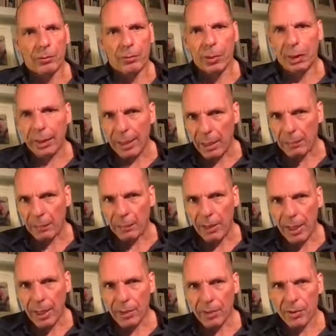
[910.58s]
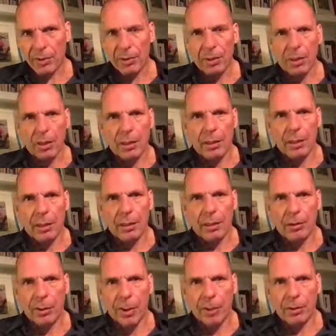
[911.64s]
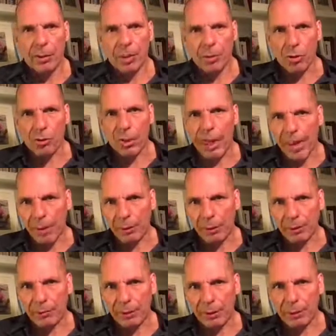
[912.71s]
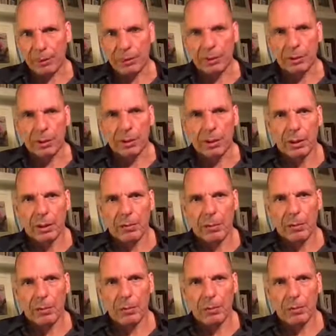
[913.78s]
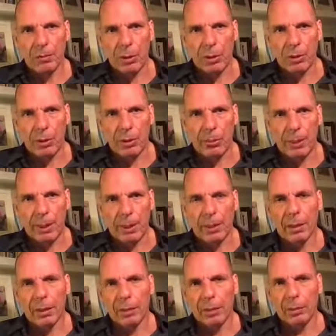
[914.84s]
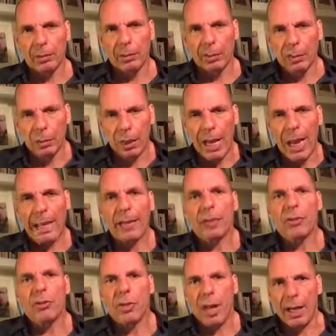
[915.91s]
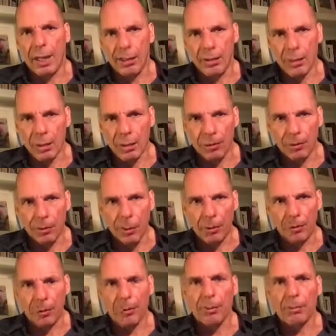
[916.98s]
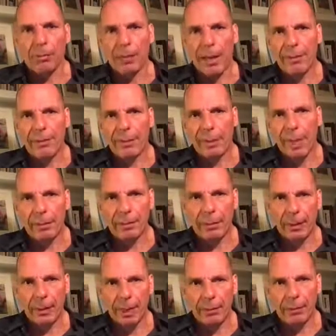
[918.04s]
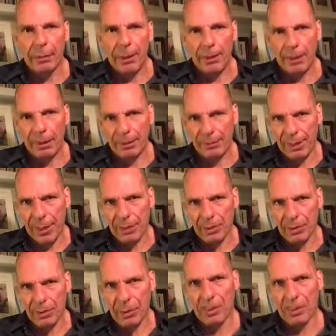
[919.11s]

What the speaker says: a carbon tax, and about a social equity fund, the purpose of which will be to energize both private capital and public finance